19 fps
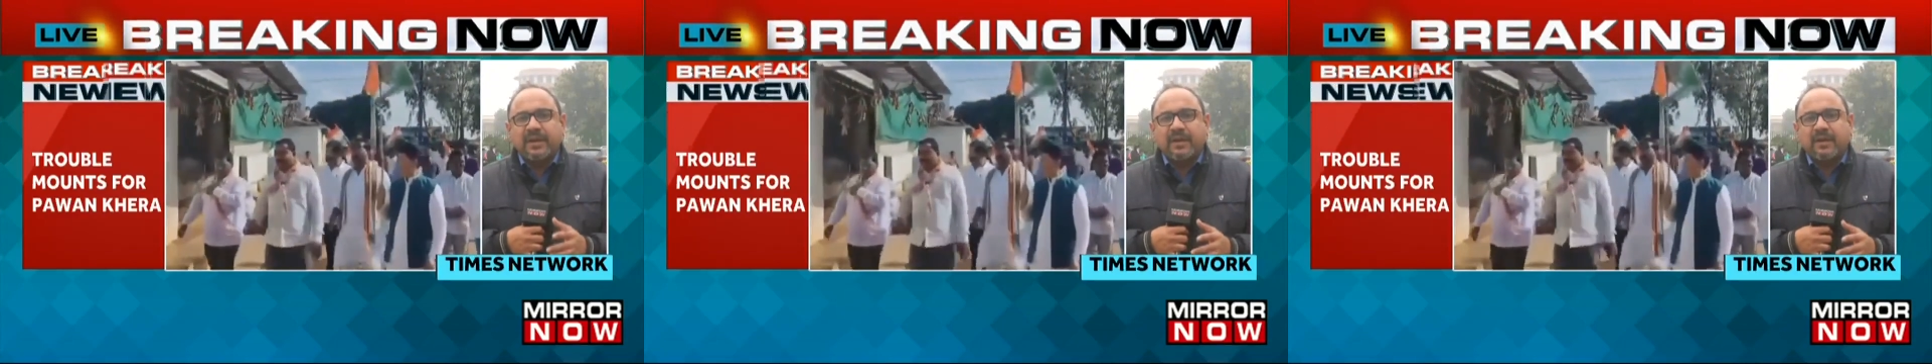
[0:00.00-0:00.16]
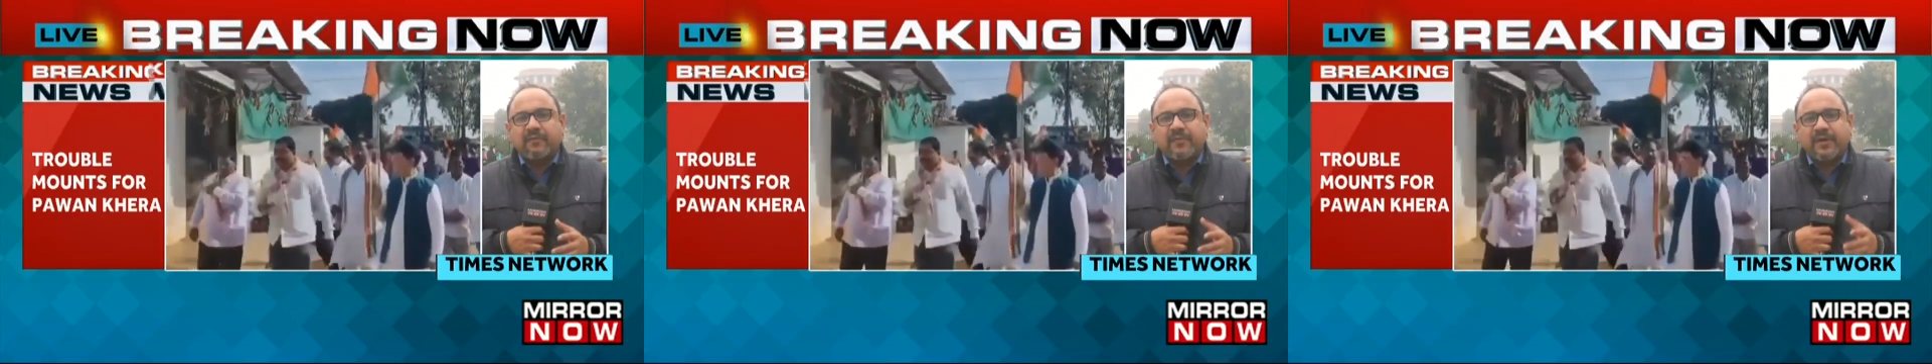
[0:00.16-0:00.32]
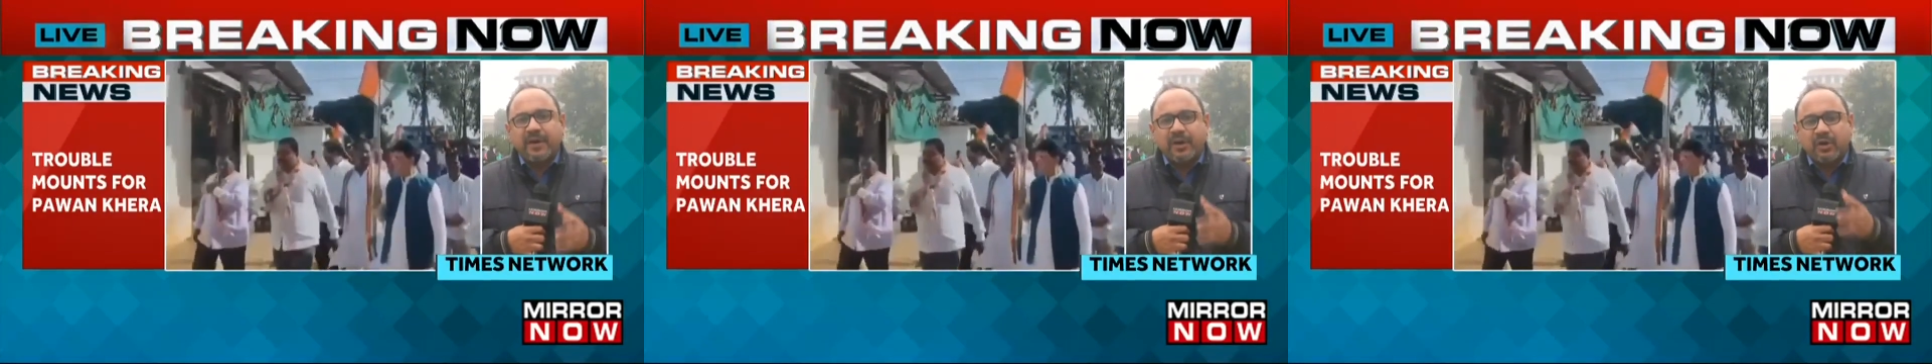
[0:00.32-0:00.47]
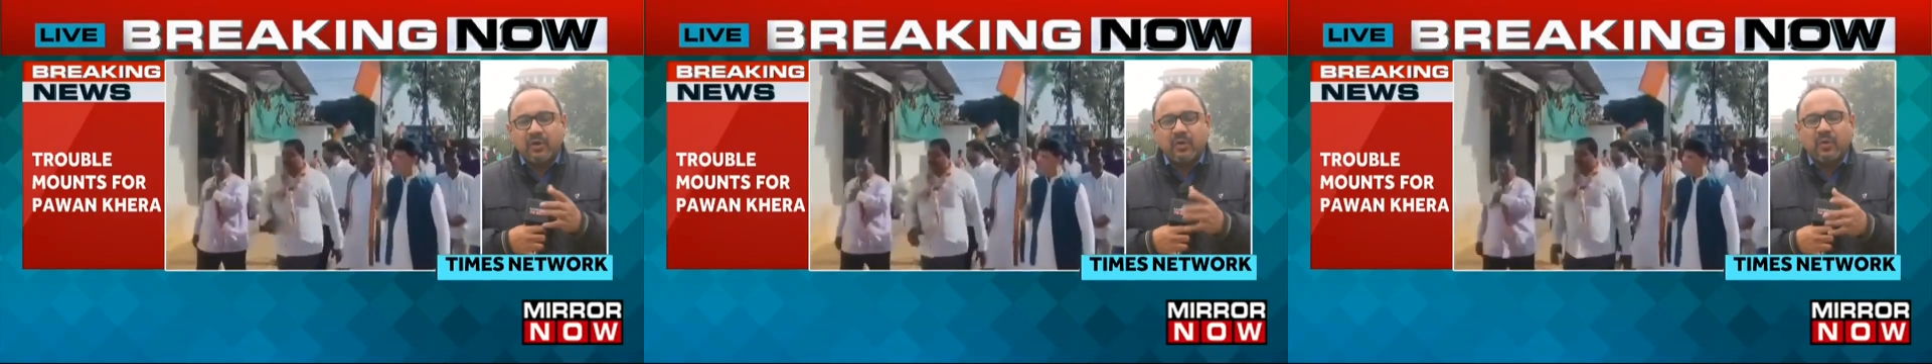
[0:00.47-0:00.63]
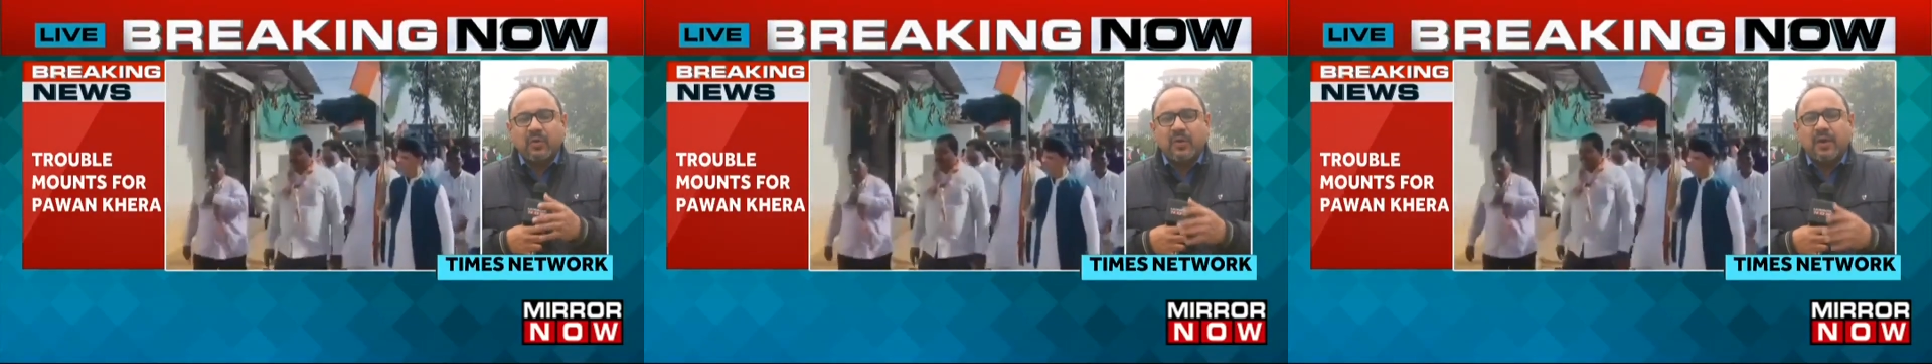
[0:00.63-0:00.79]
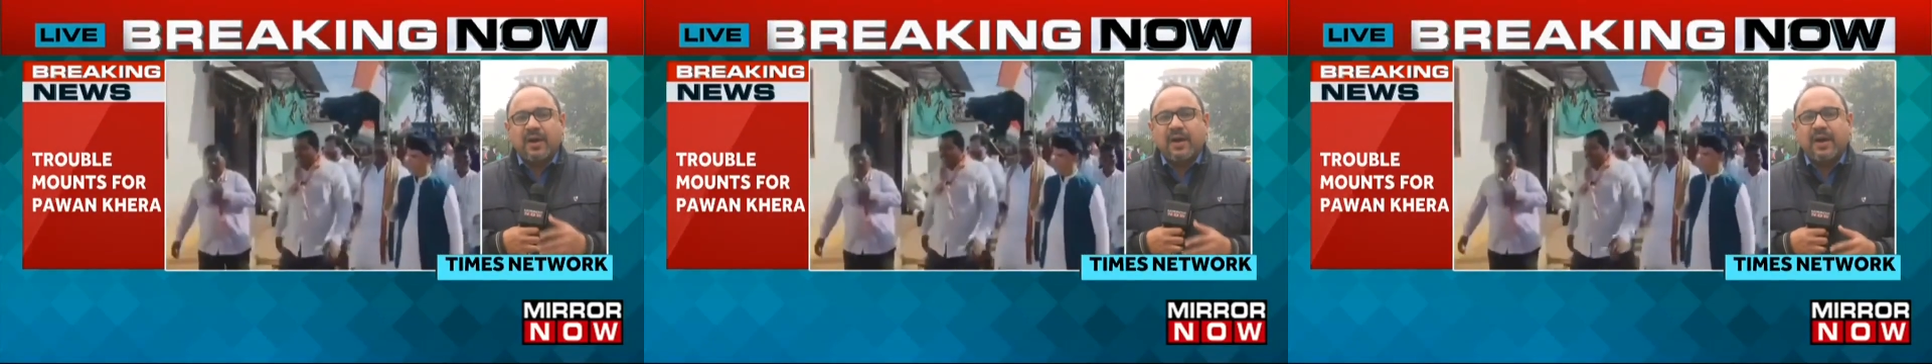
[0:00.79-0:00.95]
referring
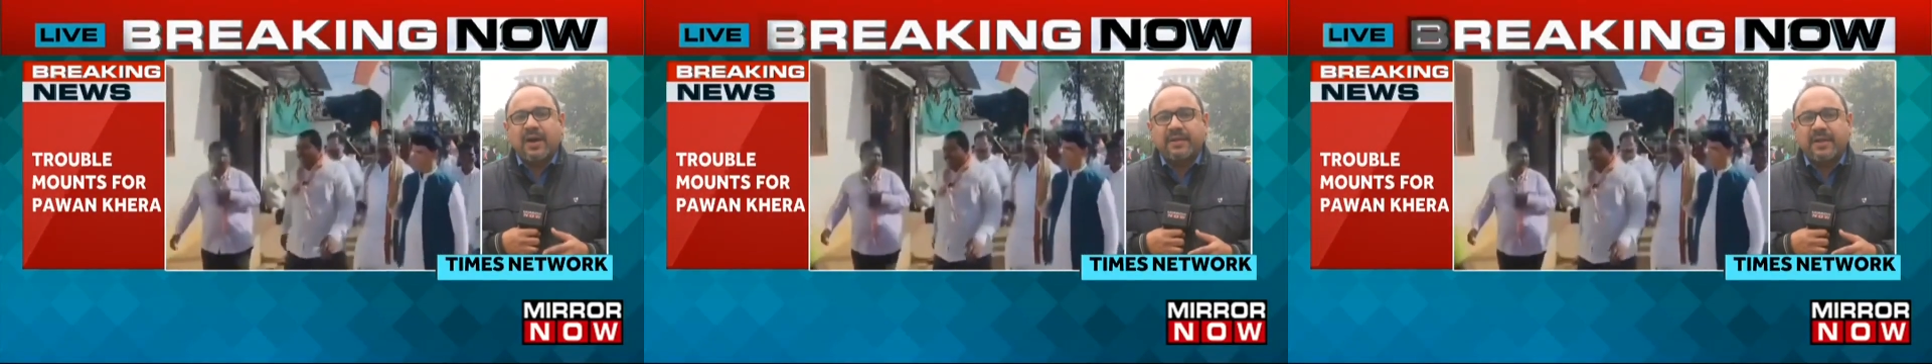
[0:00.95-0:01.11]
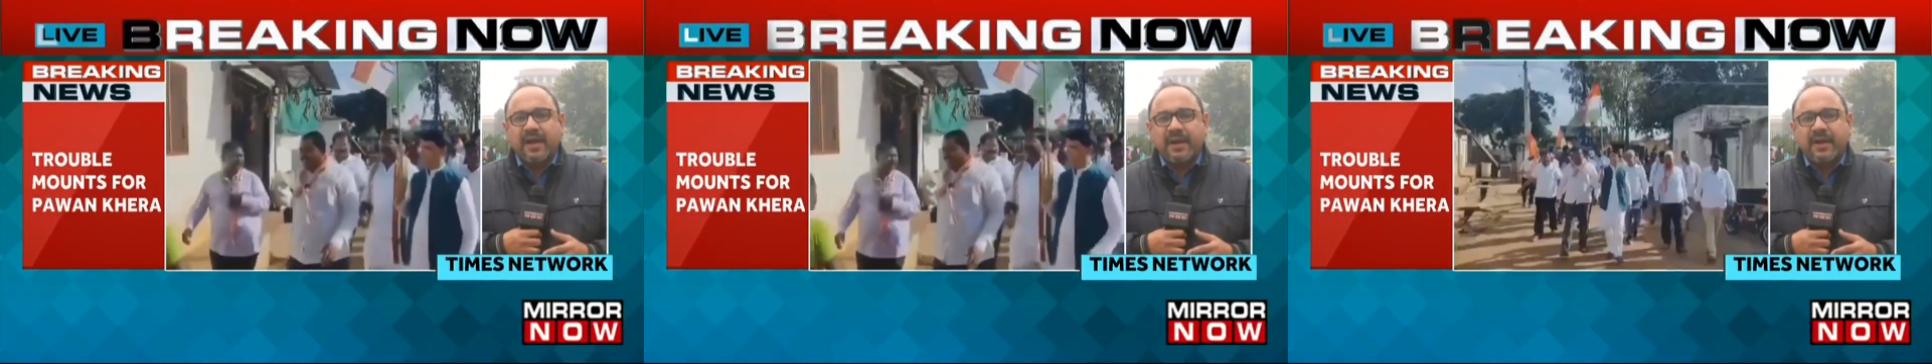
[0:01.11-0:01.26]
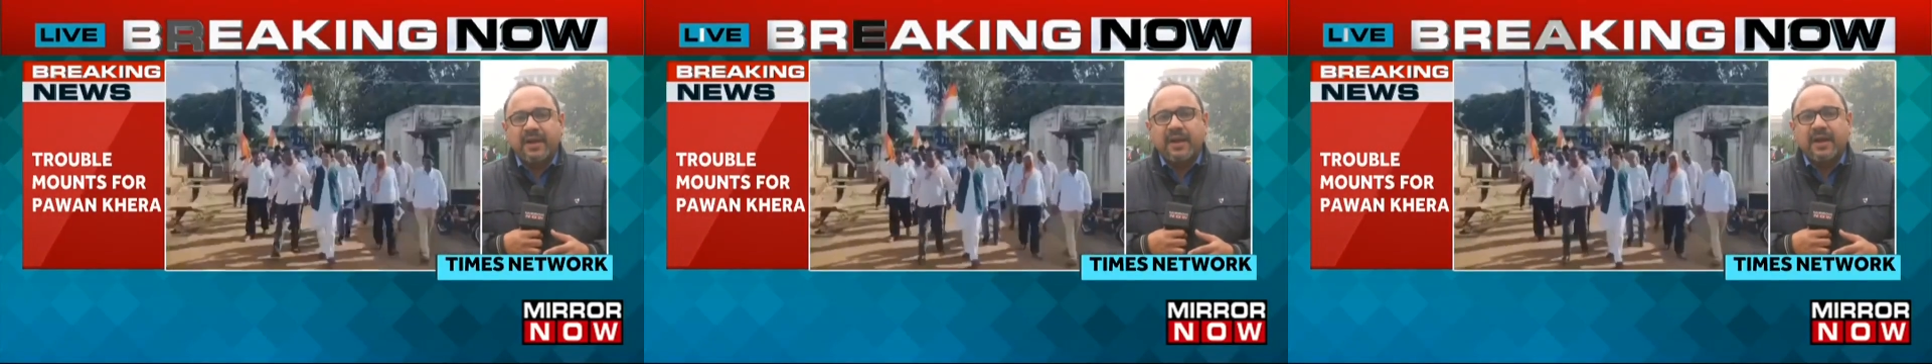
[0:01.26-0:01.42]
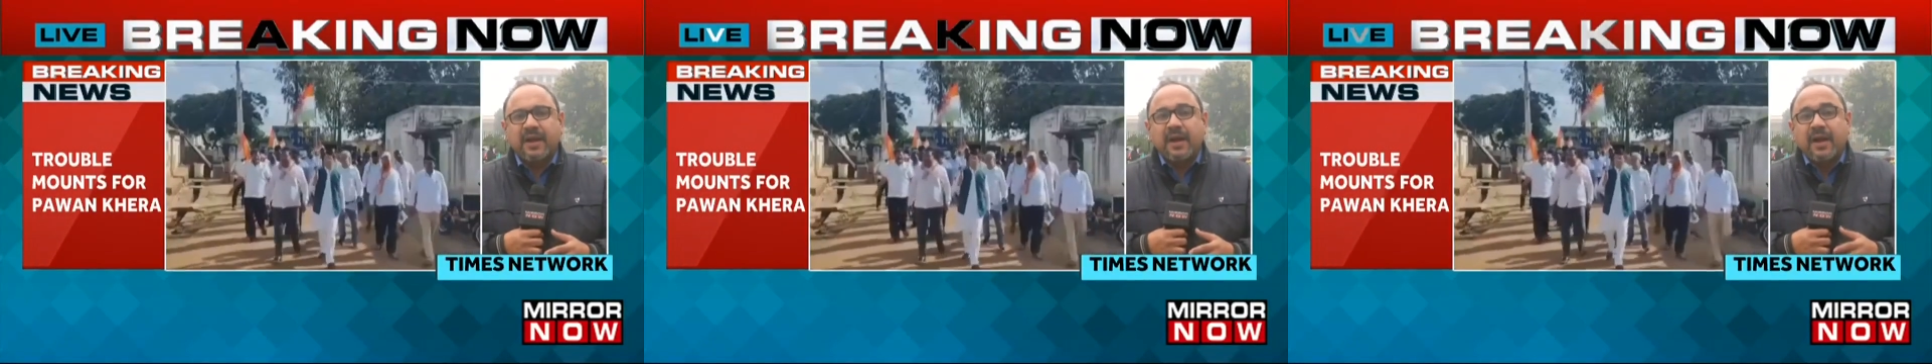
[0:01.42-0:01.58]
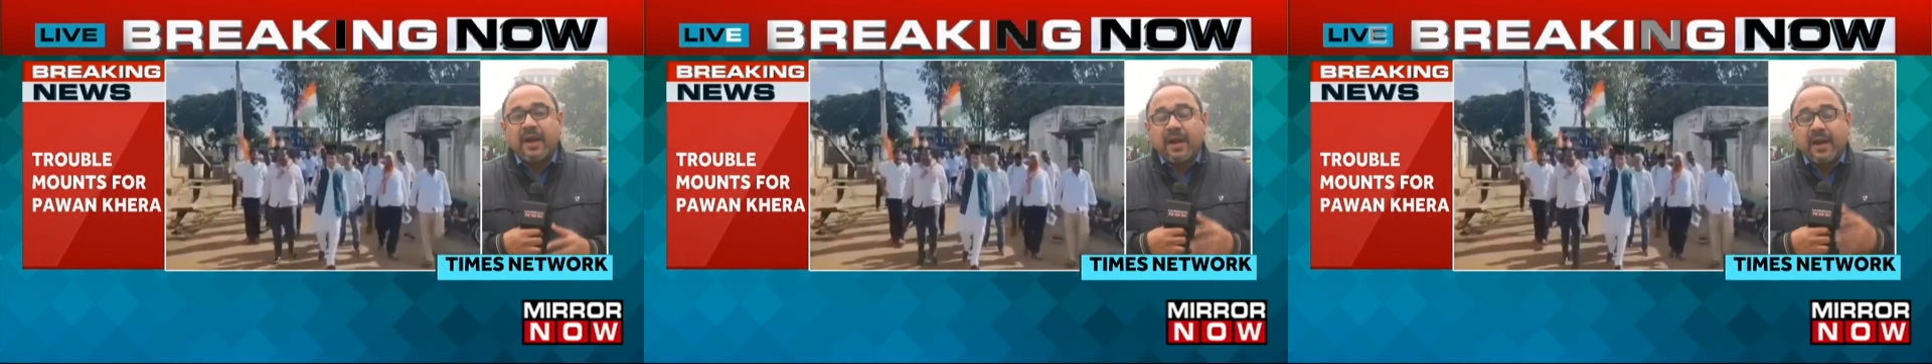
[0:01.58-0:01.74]
to uh, Adani.